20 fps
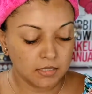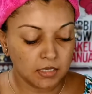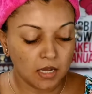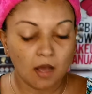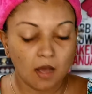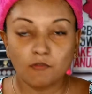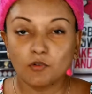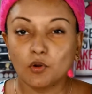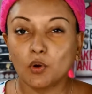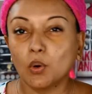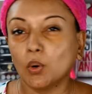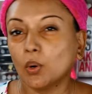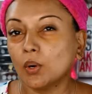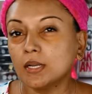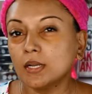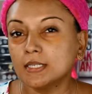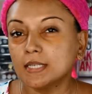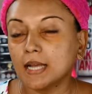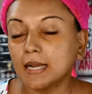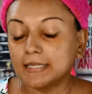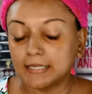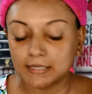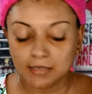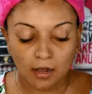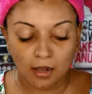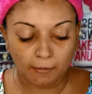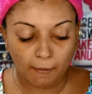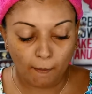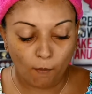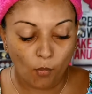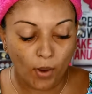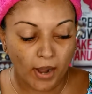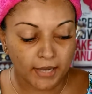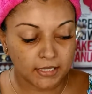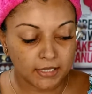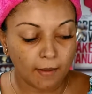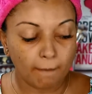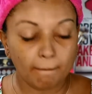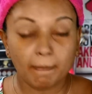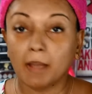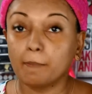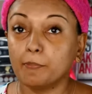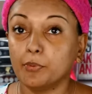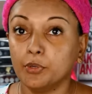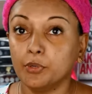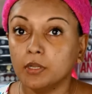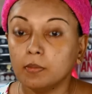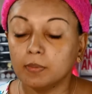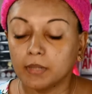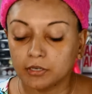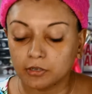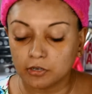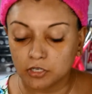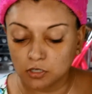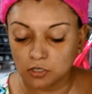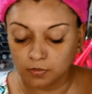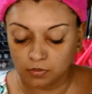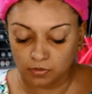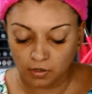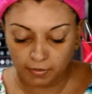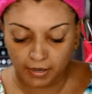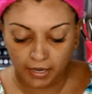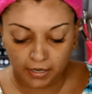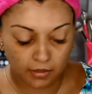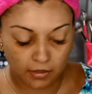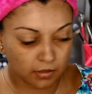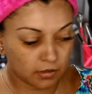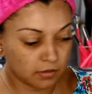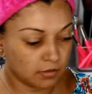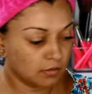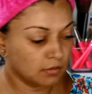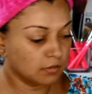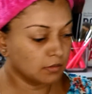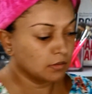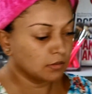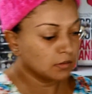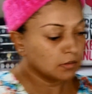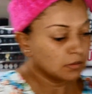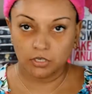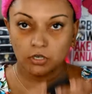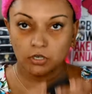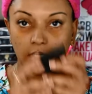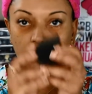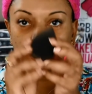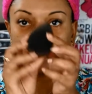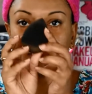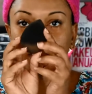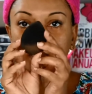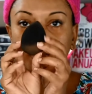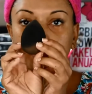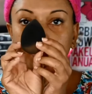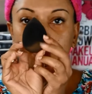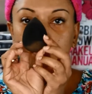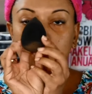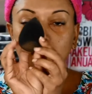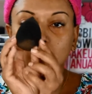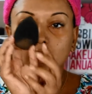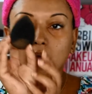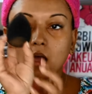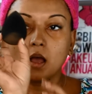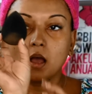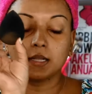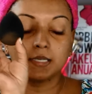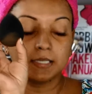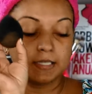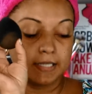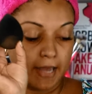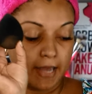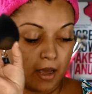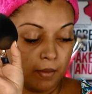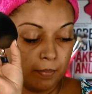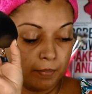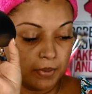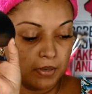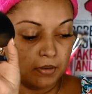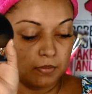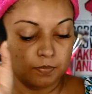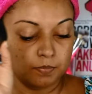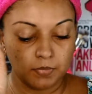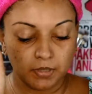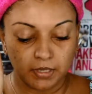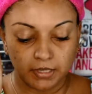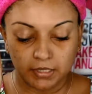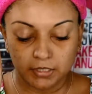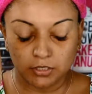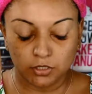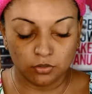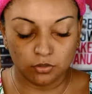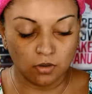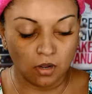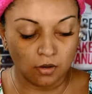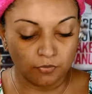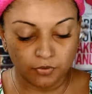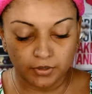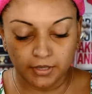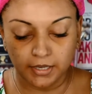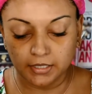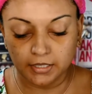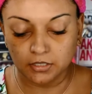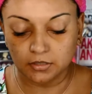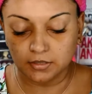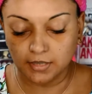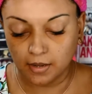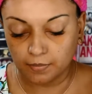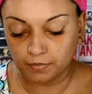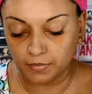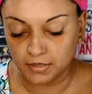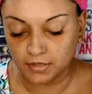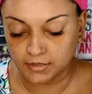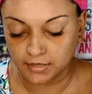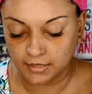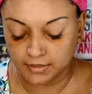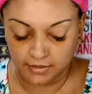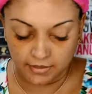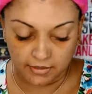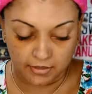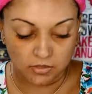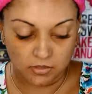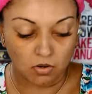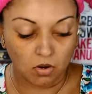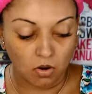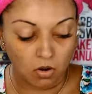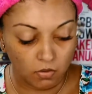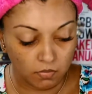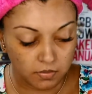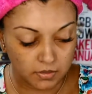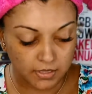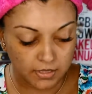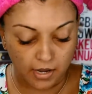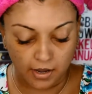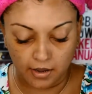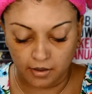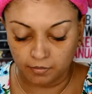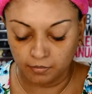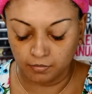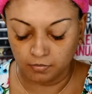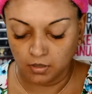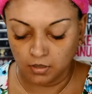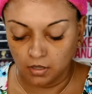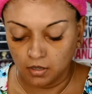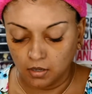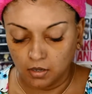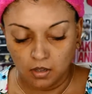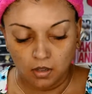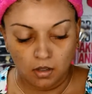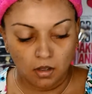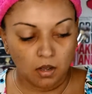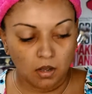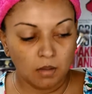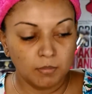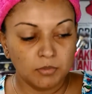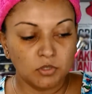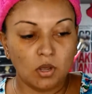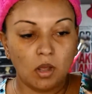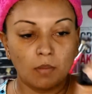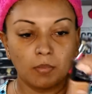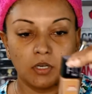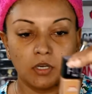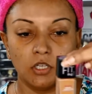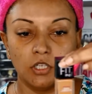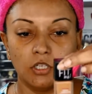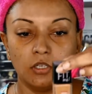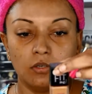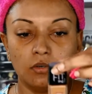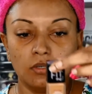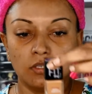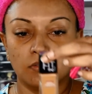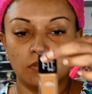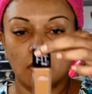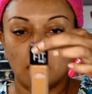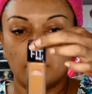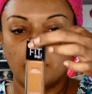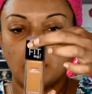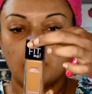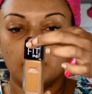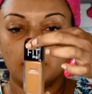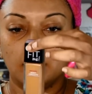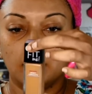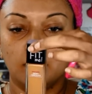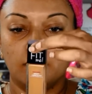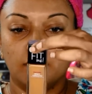Of course, I did not wet my beauty blender, so I'll be right back. There is damp. Ladies, do not forget to damp this. I say this all the time. So I'm going to use a Maybelline